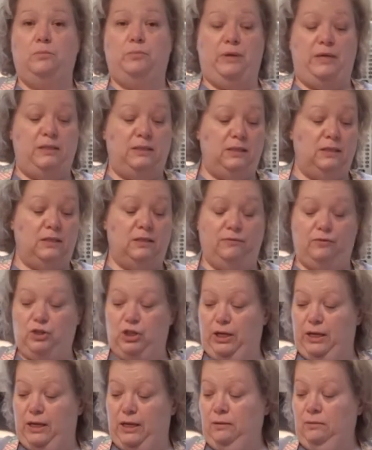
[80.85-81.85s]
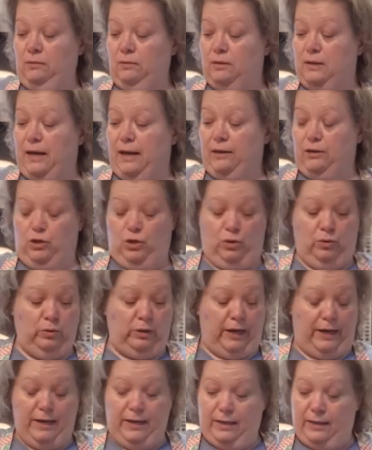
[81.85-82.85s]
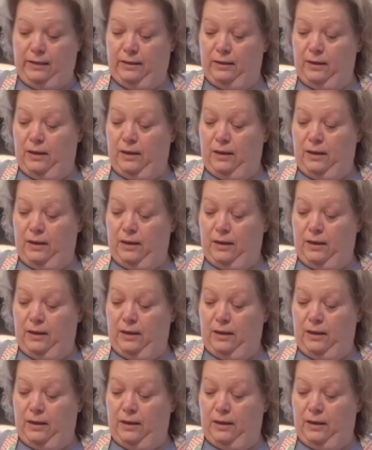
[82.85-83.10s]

pieces of chicken that you like.